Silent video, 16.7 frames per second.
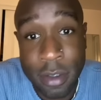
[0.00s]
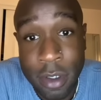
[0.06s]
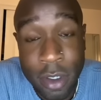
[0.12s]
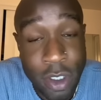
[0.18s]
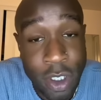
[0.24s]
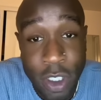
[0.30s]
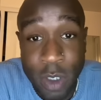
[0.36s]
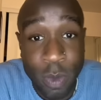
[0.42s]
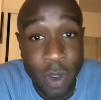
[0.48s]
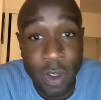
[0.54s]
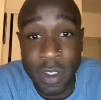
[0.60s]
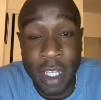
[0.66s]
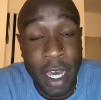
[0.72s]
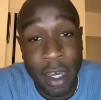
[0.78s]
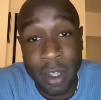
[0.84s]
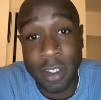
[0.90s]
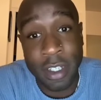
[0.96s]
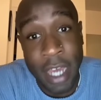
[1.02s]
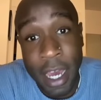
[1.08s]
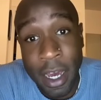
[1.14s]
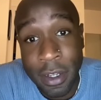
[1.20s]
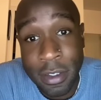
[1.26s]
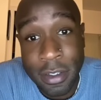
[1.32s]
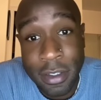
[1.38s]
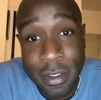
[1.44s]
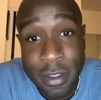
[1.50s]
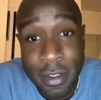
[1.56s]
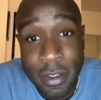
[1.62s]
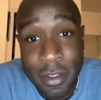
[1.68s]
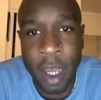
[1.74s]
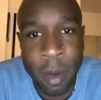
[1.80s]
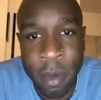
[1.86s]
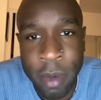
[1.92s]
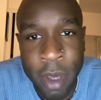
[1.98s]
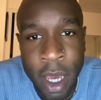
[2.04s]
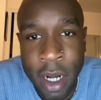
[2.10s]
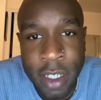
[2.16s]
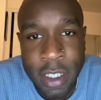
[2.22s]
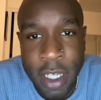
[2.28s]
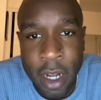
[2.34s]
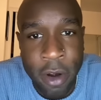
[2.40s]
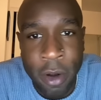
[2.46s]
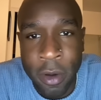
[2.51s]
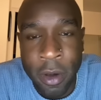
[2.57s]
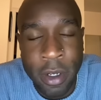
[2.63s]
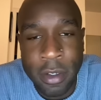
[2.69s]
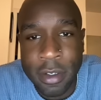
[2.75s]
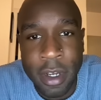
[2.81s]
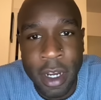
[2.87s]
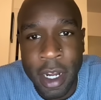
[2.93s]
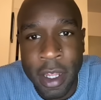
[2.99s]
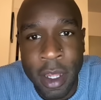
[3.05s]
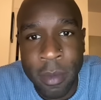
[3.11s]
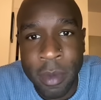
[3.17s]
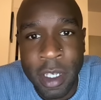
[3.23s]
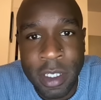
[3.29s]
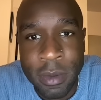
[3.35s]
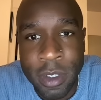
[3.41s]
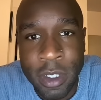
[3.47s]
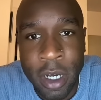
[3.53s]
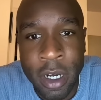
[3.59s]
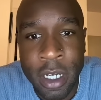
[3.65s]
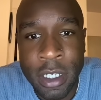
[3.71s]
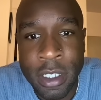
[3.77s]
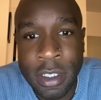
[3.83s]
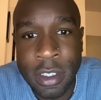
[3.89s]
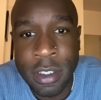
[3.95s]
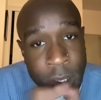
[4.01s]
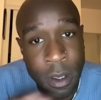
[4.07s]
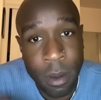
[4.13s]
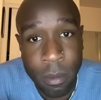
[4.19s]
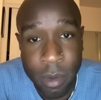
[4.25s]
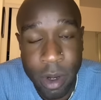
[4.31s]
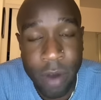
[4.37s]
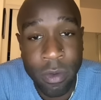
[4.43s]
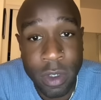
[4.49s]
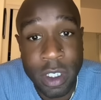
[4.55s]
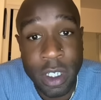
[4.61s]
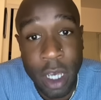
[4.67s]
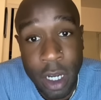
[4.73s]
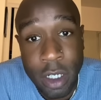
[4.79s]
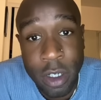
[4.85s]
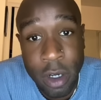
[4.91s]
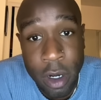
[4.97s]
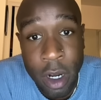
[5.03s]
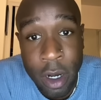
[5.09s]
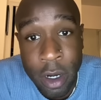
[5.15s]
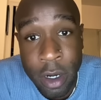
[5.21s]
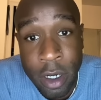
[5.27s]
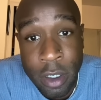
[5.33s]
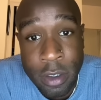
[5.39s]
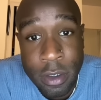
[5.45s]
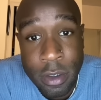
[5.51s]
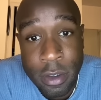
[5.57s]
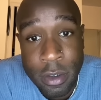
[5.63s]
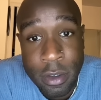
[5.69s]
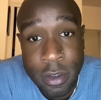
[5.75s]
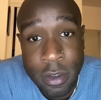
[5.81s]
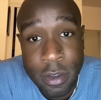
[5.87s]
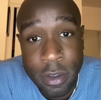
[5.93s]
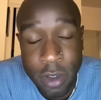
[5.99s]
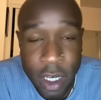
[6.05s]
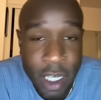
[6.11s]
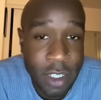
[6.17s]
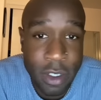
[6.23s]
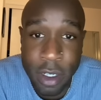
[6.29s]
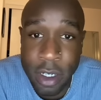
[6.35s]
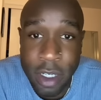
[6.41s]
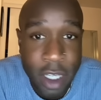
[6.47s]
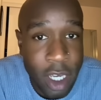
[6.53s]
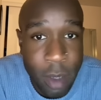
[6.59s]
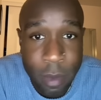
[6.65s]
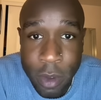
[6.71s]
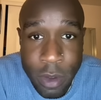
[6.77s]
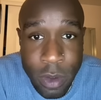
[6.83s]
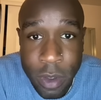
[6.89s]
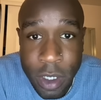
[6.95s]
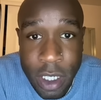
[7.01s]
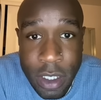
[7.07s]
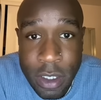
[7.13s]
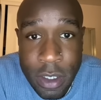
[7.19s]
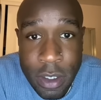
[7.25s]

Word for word: She's boots the house down. I'm gonna be honest, I don't know what any of that means, I'm sorry. But everyone's gonna turn on her. You guys are gonna dig up old tweets.